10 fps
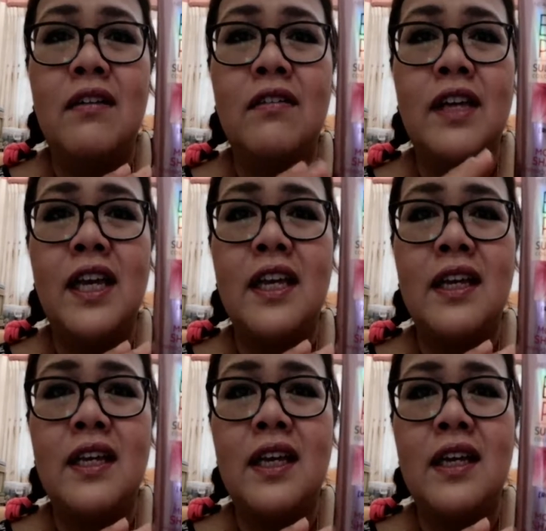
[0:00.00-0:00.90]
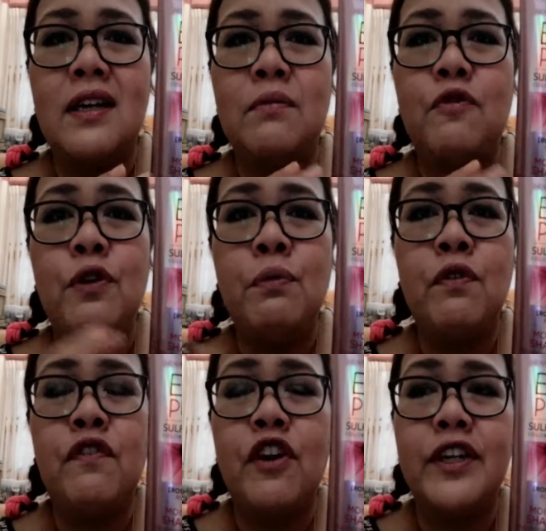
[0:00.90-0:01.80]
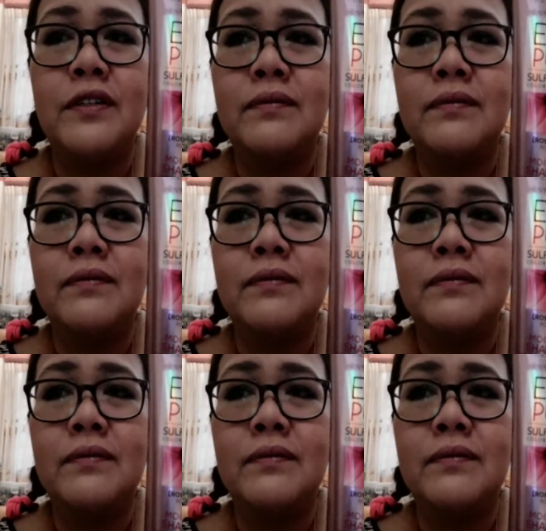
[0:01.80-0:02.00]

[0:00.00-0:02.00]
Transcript: okay, we move on.